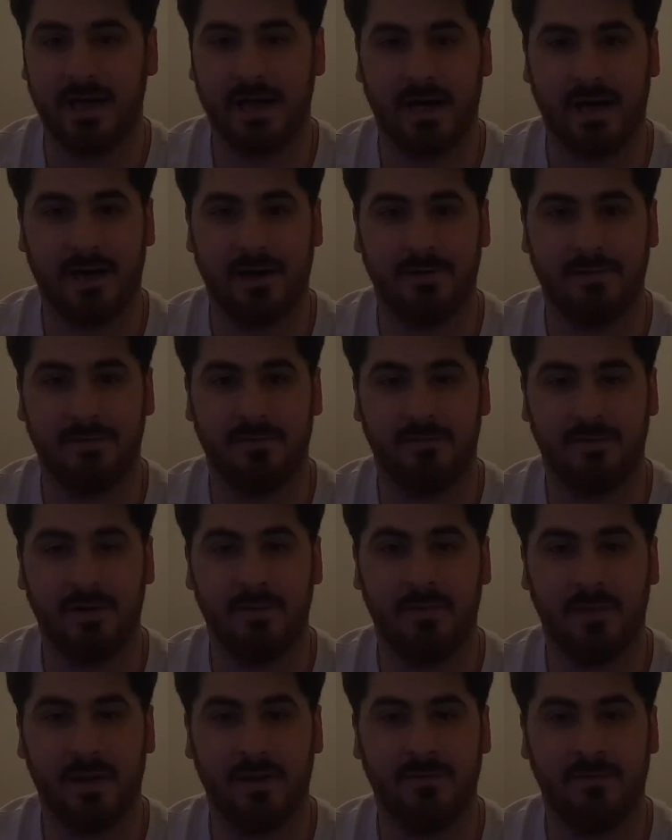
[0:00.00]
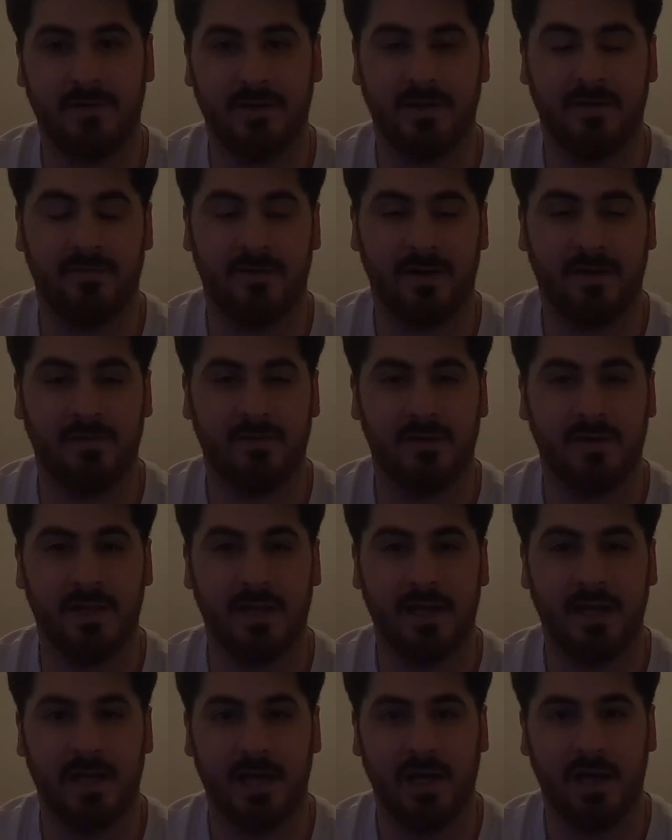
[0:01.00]
If we play Fede
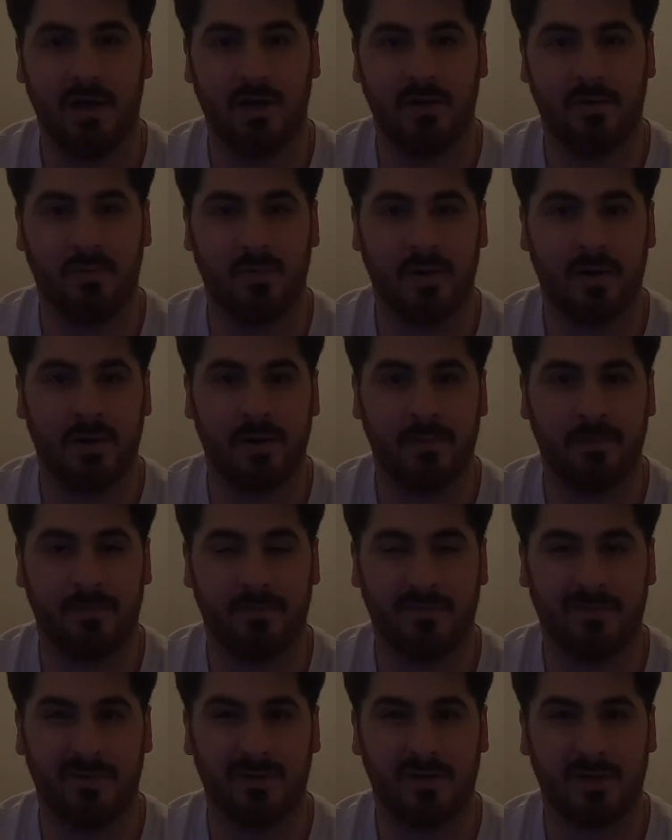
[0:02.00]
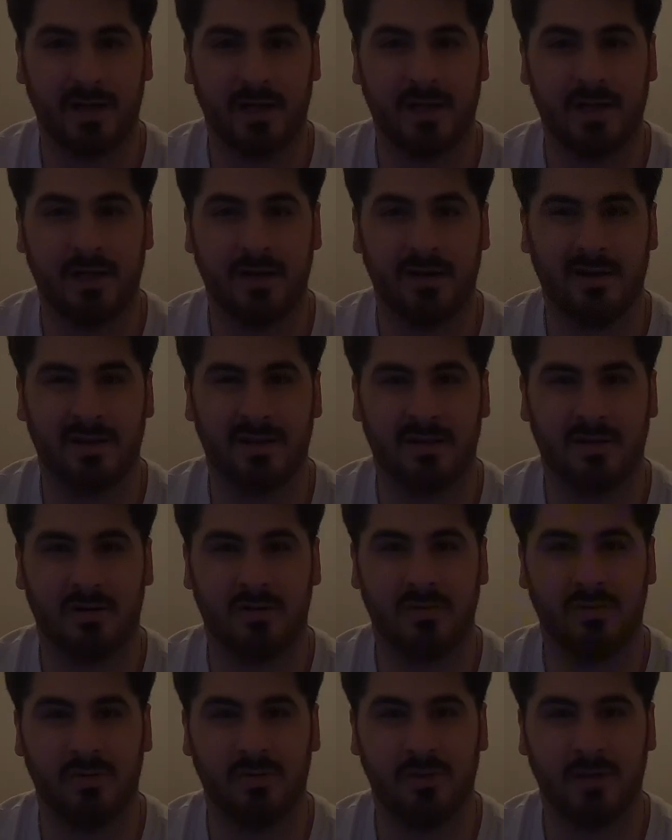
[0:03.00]
Valverde, we're most likely going to
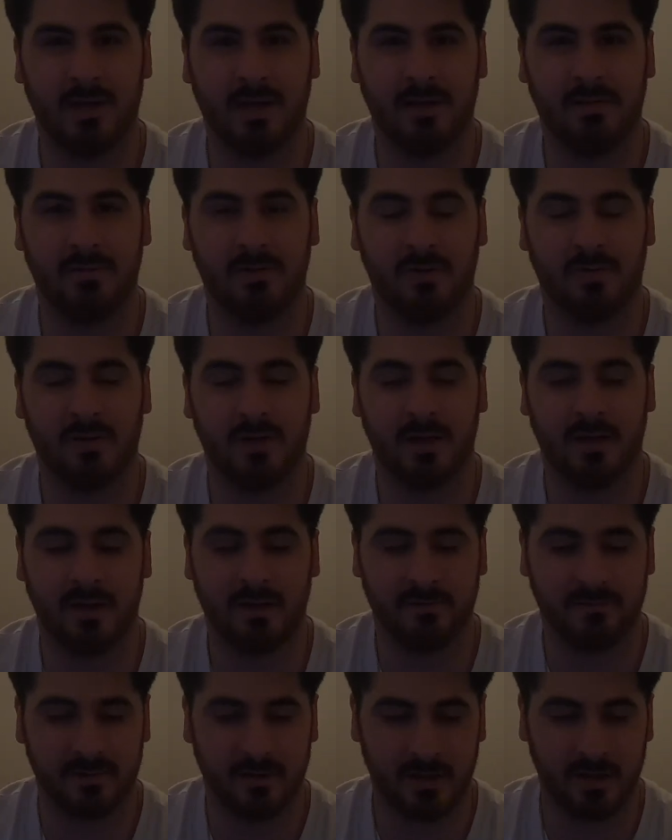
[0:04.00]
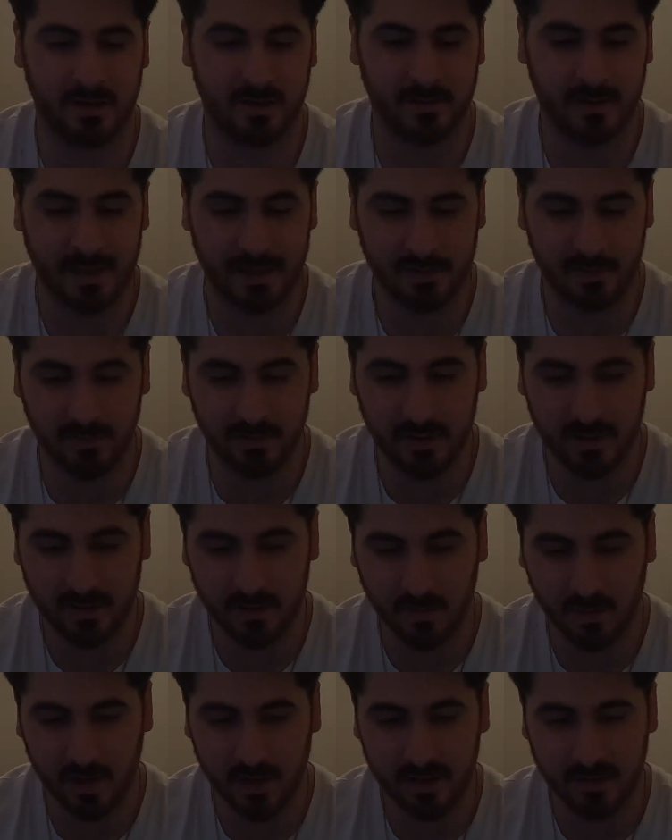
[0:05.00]
start losing him towards the end of the season. And the
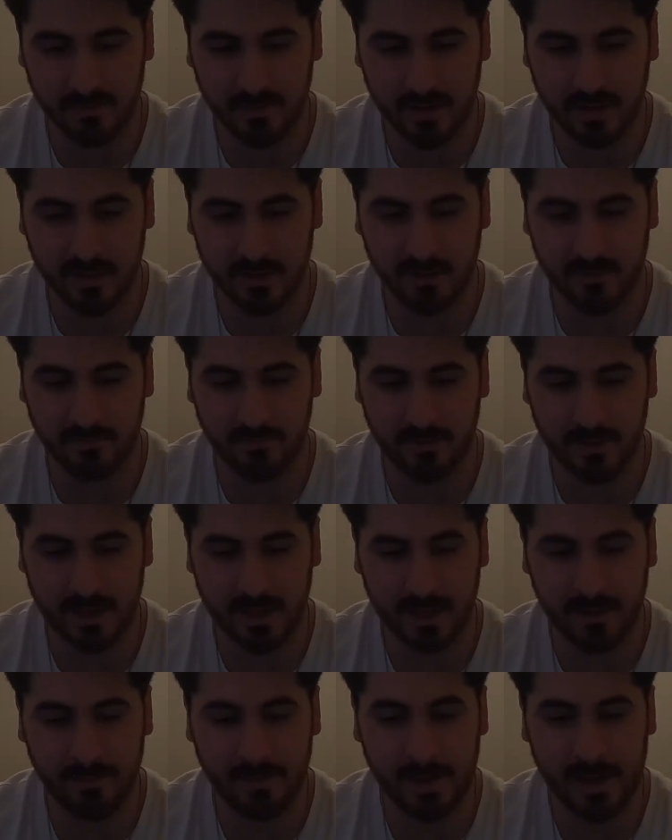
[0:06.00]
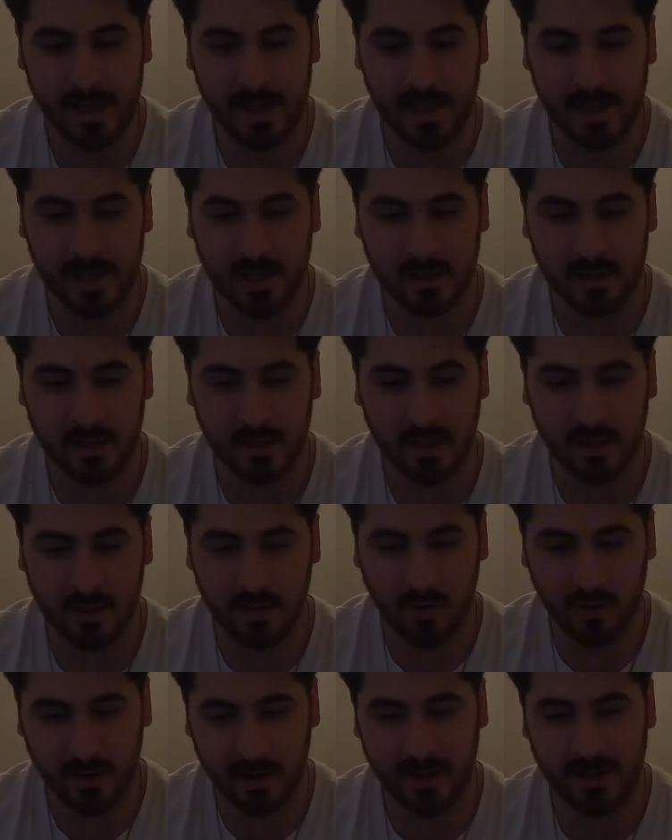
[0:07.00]
reason why is because if we keep
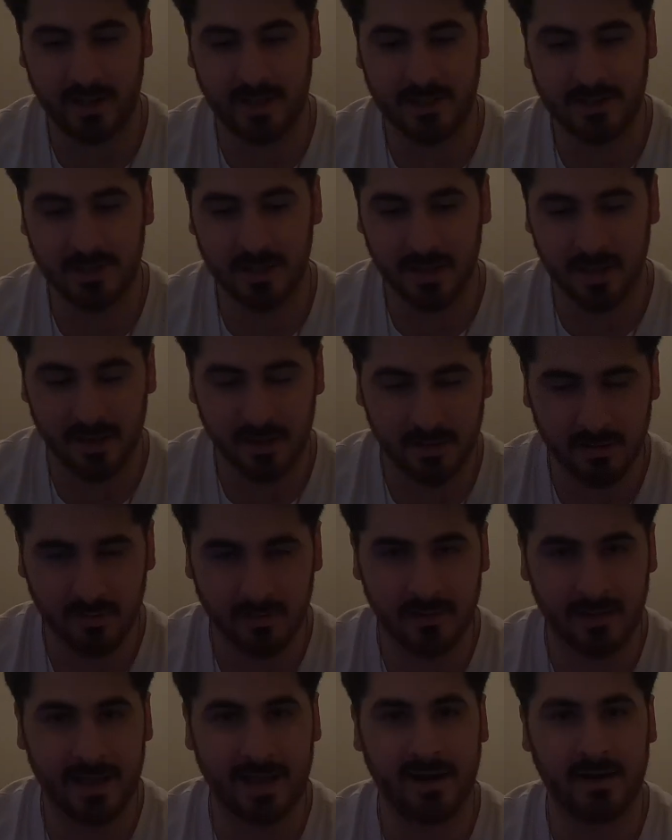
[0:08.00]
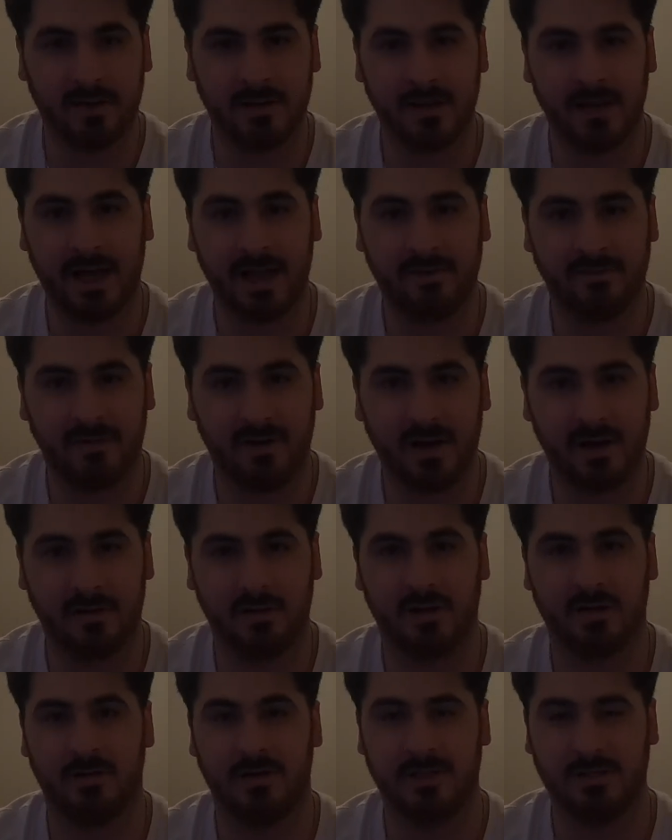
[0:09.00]
saying, okay, he just needs to get on that final
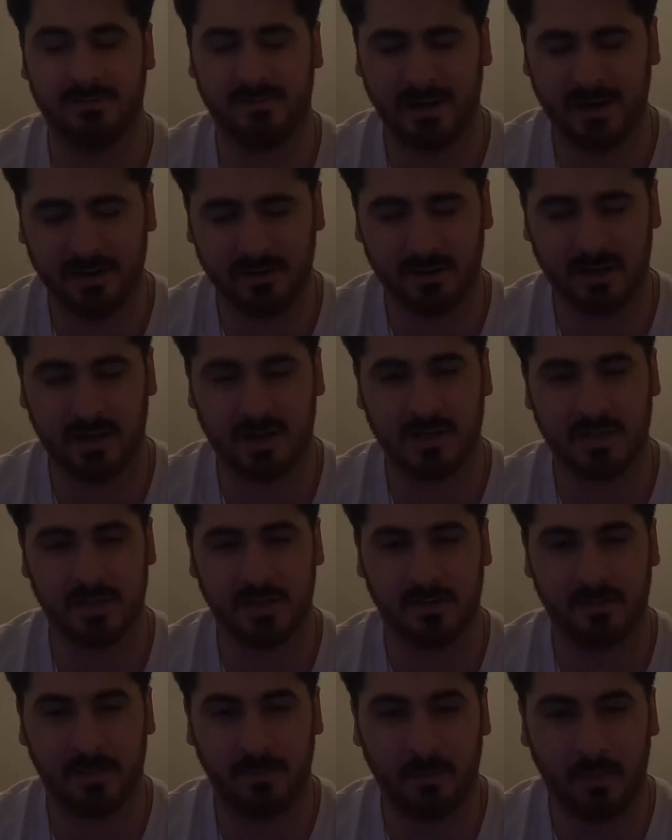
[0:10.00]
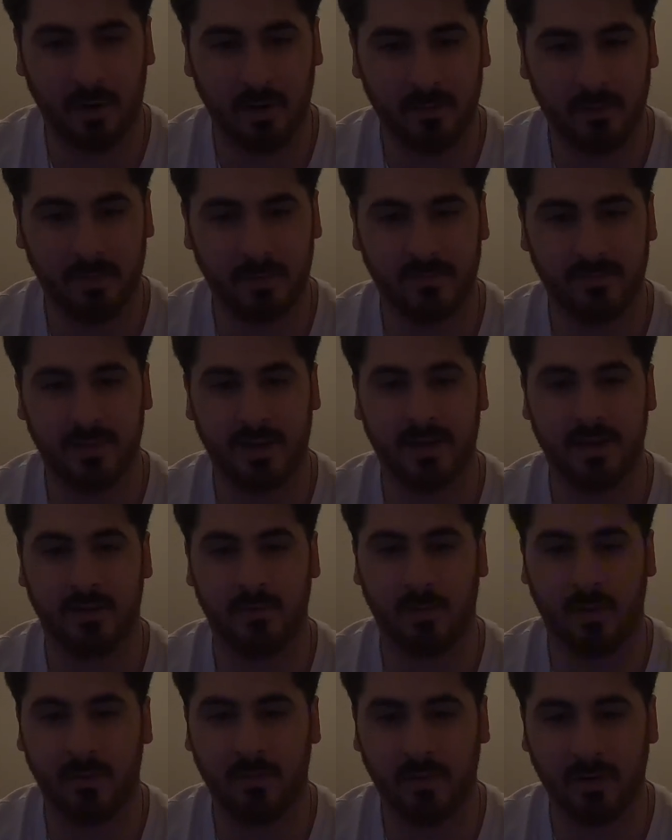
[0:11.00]
stretch, one more
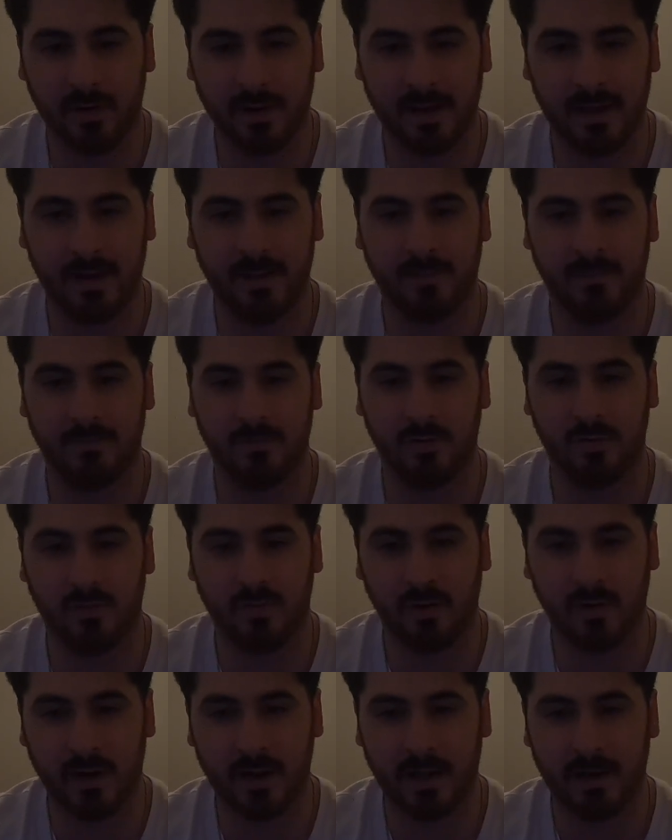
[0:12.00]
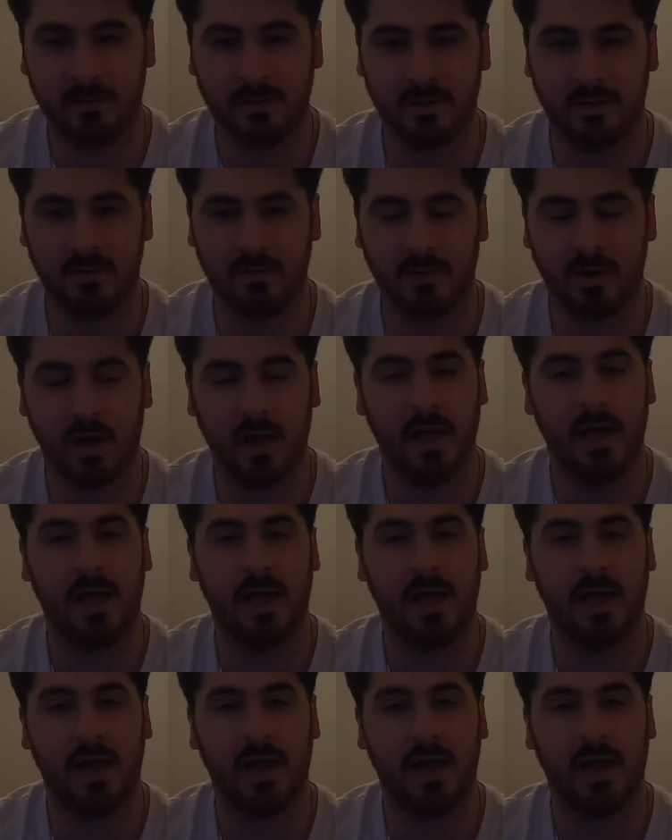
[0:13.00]
minute, one more game, 2 more games, 3 more,